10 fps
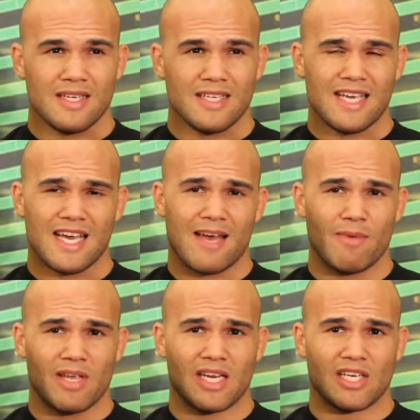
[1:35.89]
Yeah, I
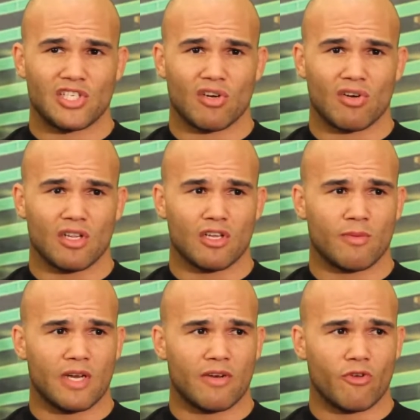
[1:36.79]
mean, it showed a little
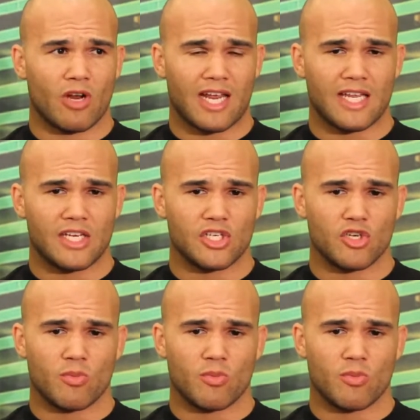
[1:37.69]
bit of what I could do,